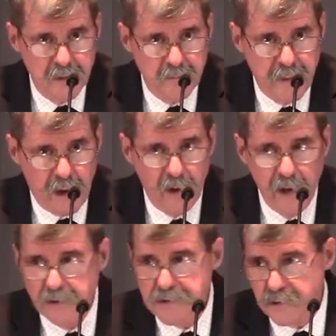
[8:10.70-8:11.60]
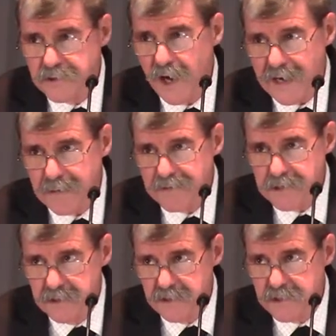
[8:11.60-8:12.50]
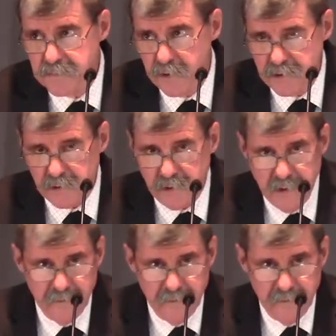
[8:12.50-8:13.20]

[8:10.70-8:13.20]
parallels or types, the spiritual.